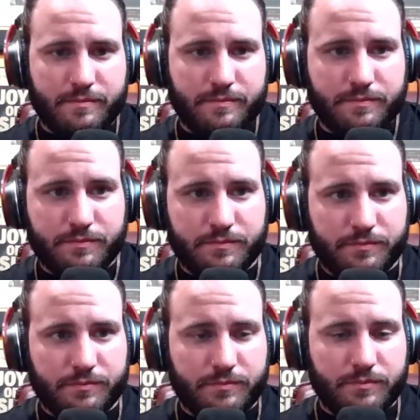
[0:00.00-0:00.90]

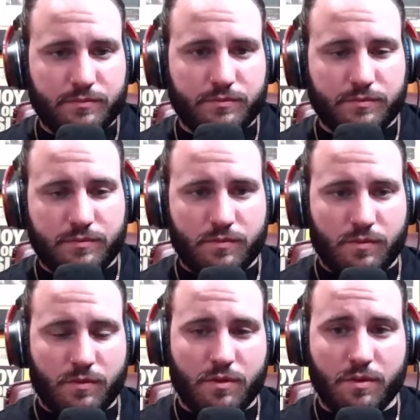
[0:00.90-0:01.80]

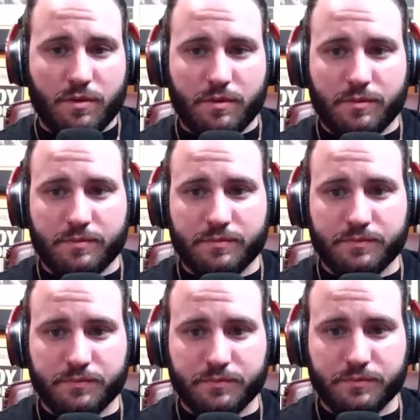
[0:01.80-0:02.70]

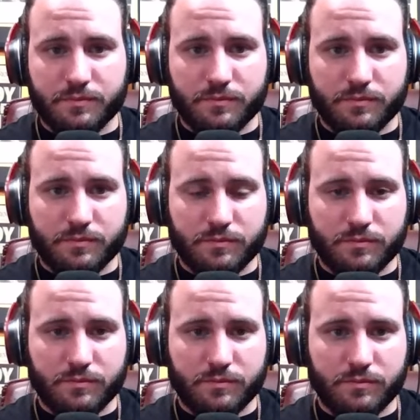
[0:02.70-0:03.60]

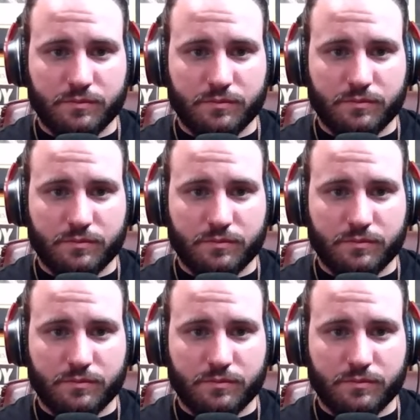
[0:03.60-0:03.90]
(not speaking)